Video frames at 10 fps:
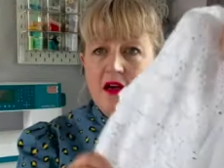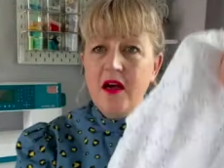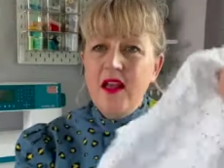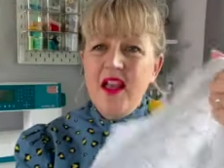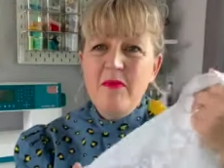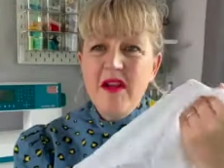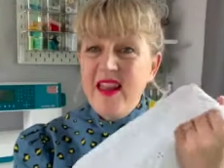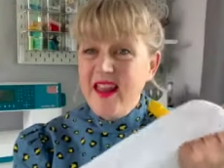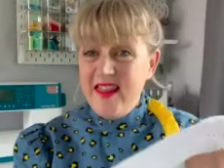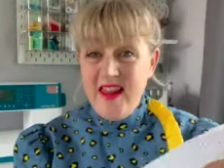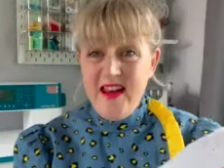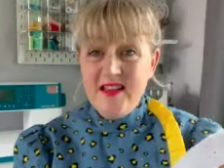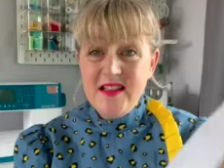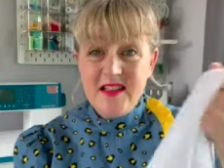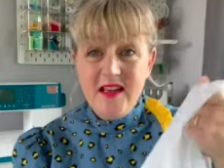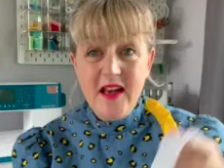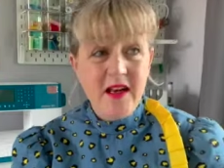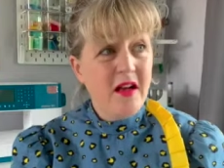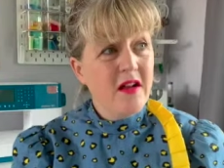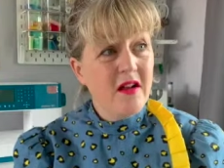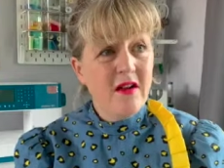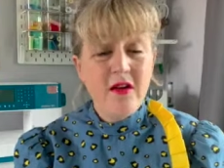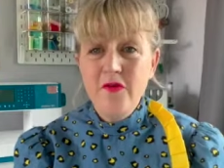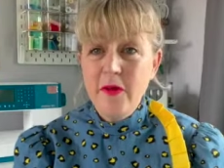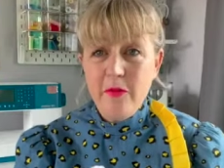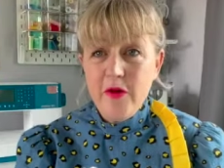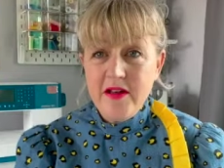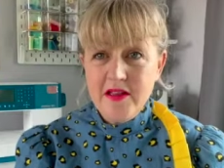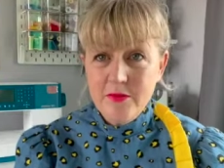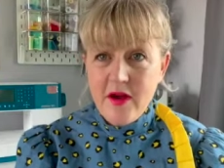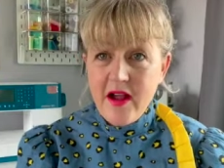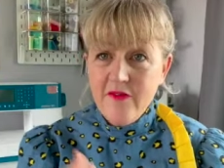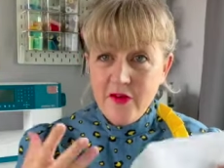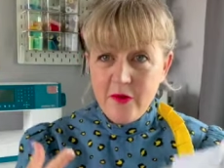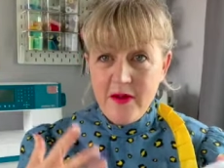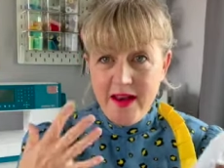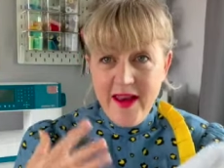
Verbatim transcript: I keep making things in lovely prints, but I haven't got many